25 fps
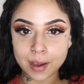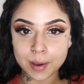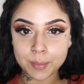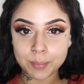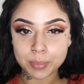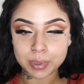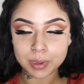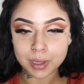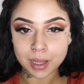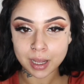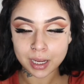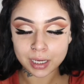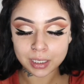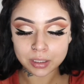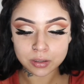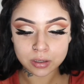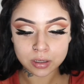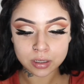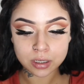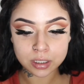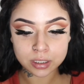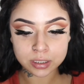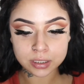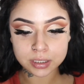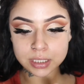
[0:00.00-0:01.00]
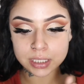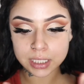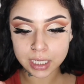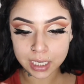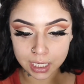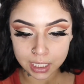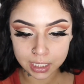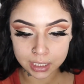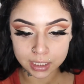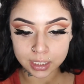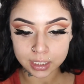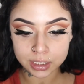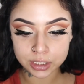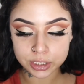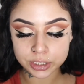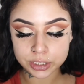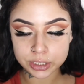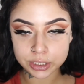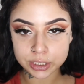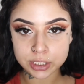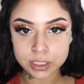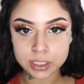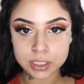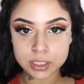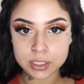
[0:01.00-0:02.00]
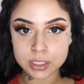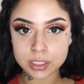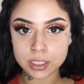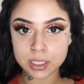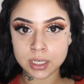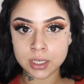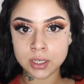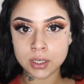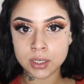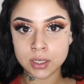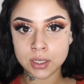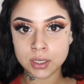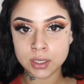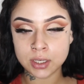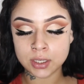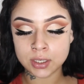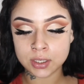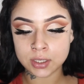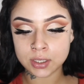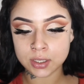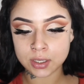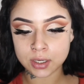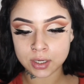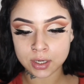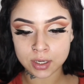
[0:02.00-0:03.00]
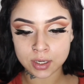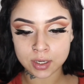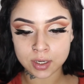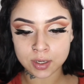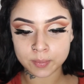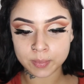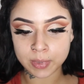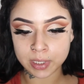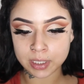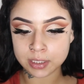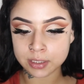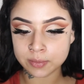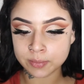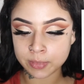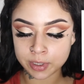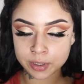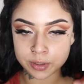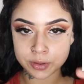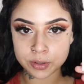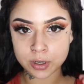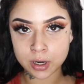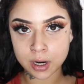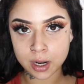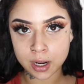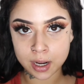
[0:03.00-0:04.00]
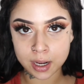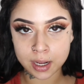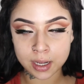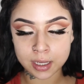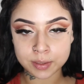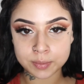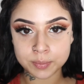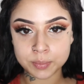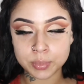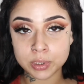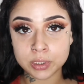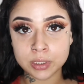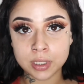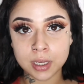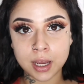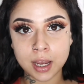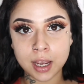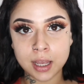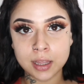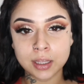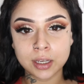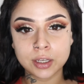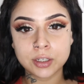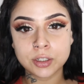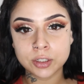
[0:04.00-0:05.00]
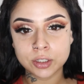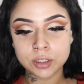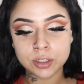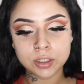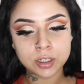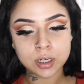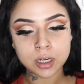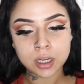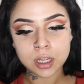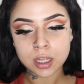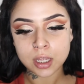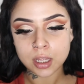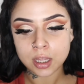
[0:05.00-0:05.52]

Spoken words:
applied on the eyelashes, and I did my other eye, put the eyeliner,